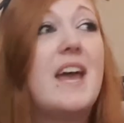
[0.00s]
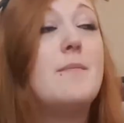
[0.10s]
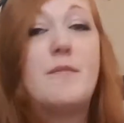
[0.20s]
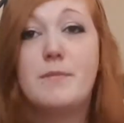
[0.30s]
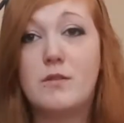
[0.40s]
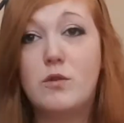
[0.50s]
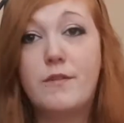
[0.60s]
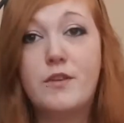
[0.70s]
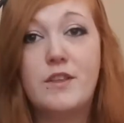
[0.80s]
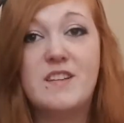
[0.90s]
I've got
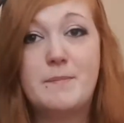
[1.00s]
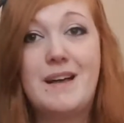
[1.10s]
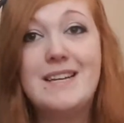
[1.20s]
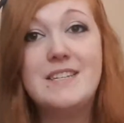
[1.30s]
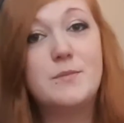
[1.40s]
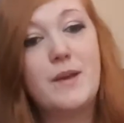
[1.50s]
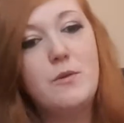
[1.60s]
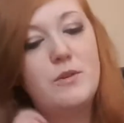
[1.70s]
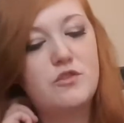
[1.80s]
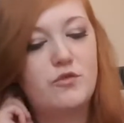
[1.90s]
a few things planned as
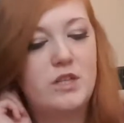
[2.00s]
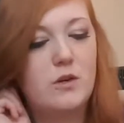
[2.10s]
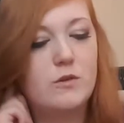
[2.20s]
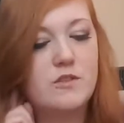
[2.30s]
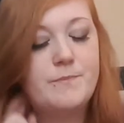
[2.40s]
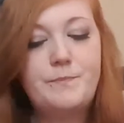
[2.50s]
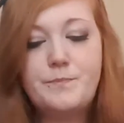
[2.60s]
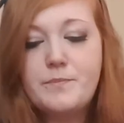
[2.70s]
well, which is really awesome.